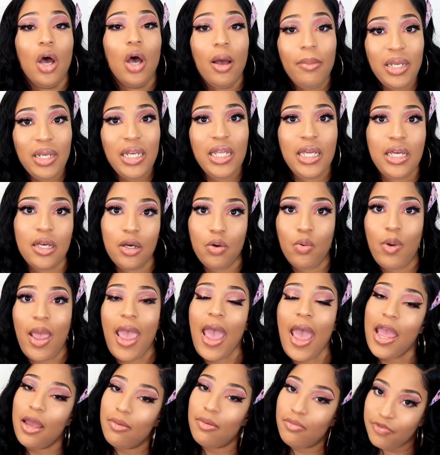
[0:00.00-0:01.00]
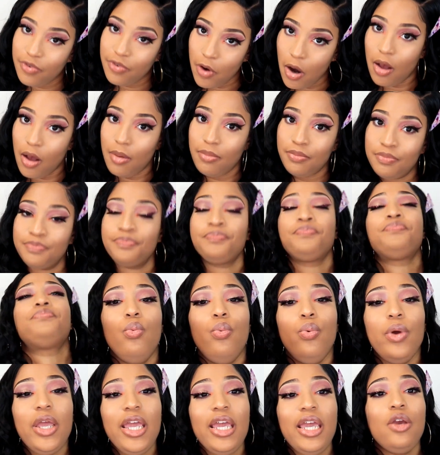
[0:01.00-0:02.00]
Dominica, where I am from,
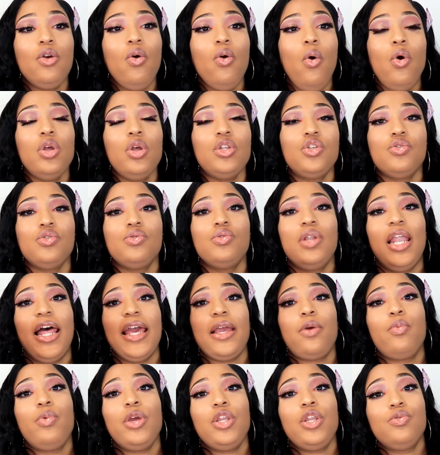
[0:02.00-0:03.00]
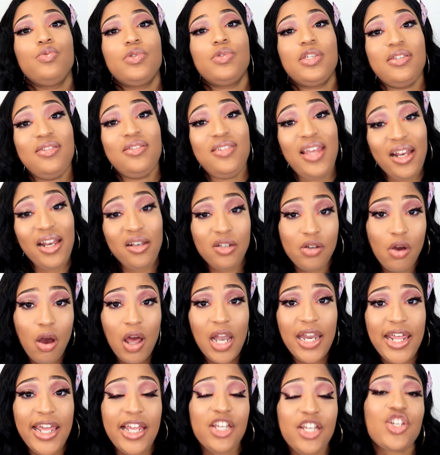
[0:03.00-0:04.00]
we go to we do state
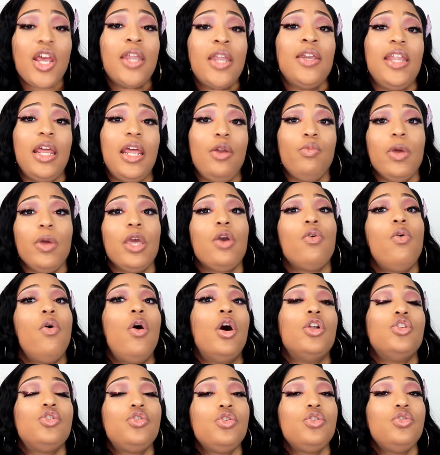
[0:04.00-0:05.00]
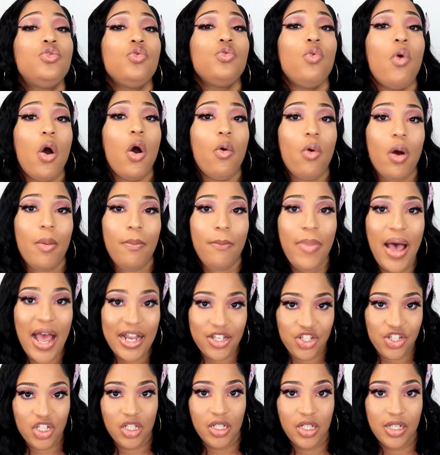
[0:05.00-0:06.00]
college and then we go on to do our
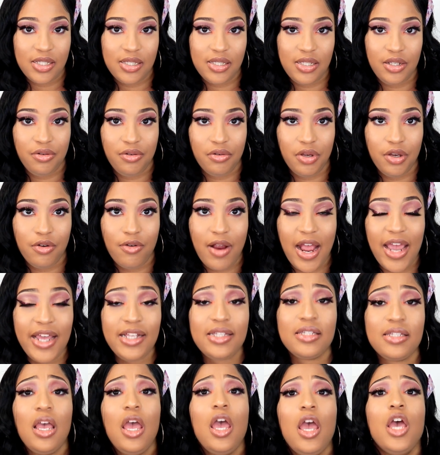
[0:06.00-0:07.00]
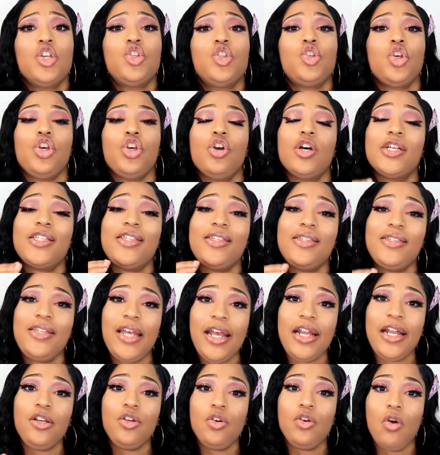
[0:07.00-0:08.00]
bachelor's degree, right? So your
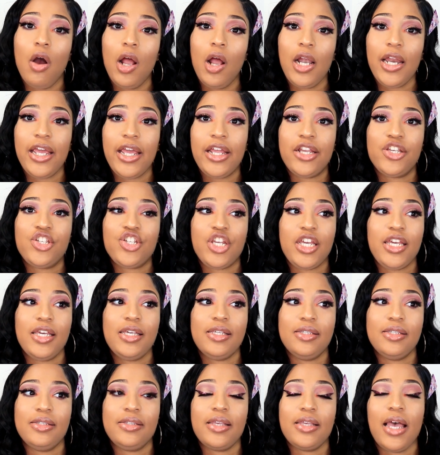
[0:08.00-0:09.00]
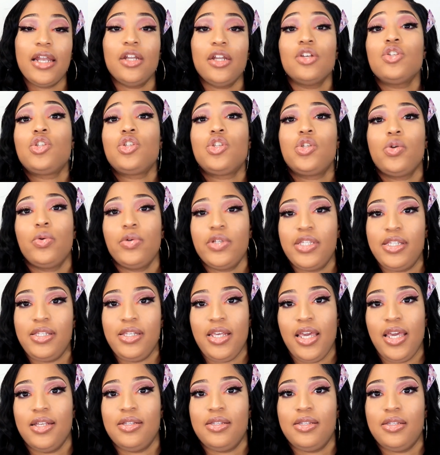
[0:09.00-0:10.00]
state college is an
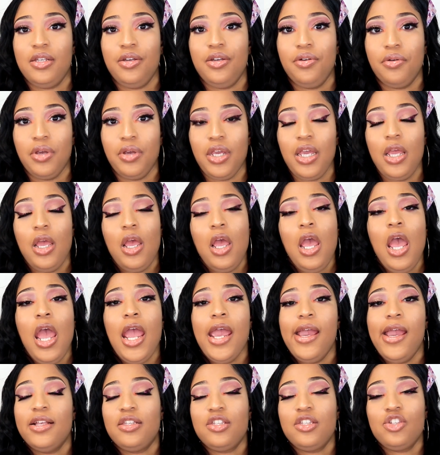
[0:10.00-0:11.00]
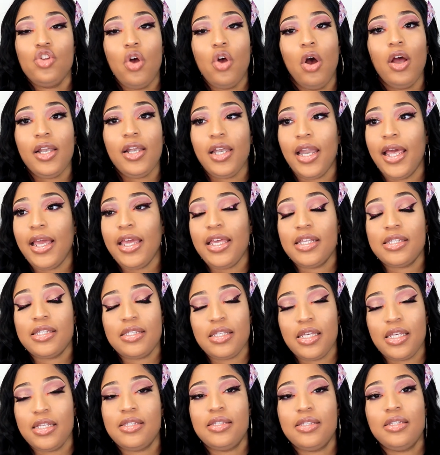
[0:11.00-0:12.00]
associate's degree. It's not like
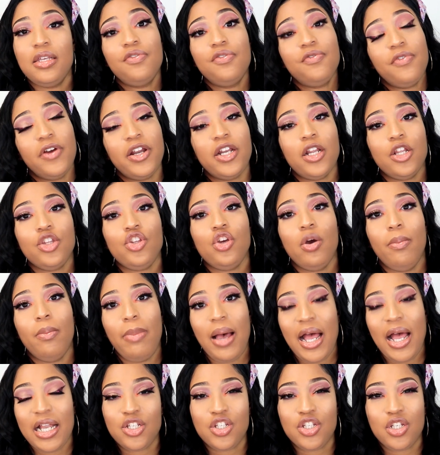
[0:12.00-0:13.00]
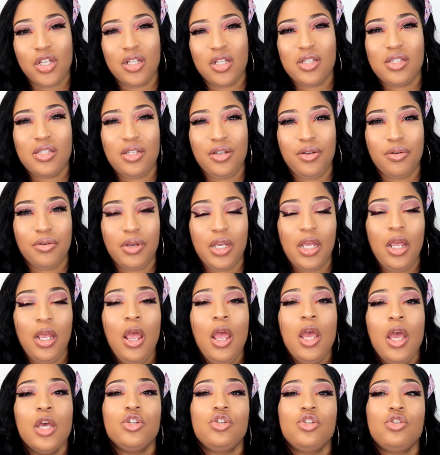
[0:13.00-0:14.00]
it's different than your bachelor's degree.
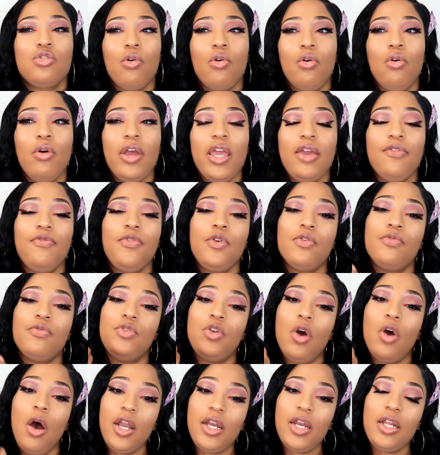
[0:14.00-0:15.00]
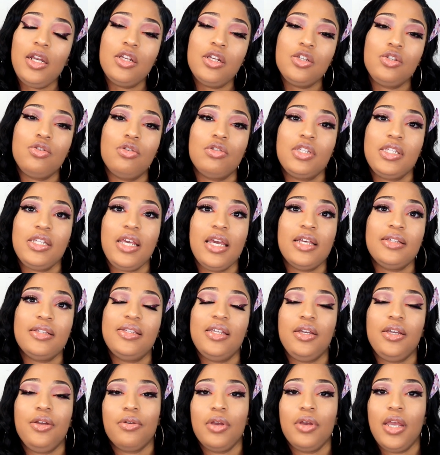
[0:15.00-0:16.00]
So if you've done an
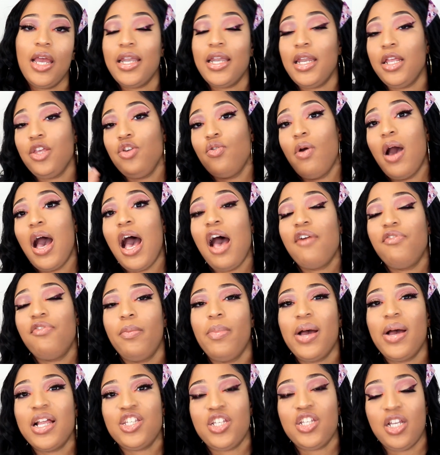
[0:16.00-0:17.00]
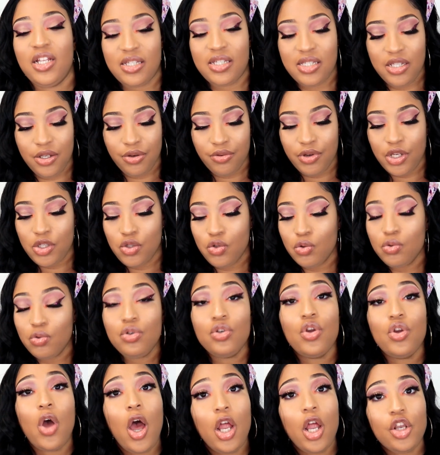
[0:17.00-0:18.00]
associate's degree and then you have a bachelor's degree, do
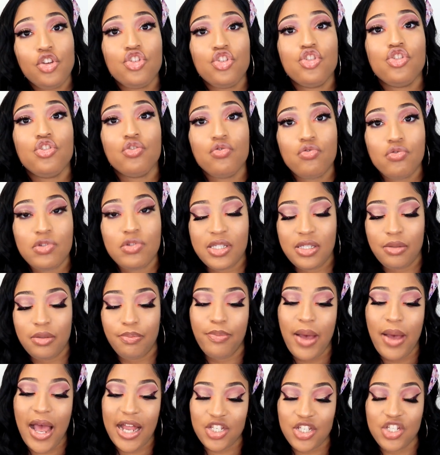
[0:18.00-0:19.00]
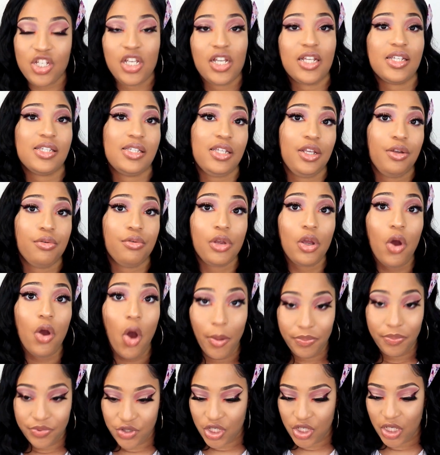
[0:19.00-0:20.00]
not choose the bachelor's degree
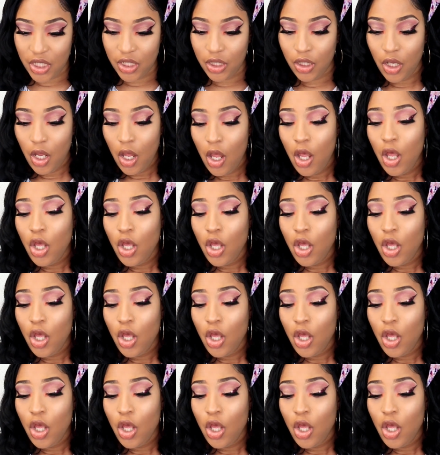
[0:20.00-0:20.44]
option.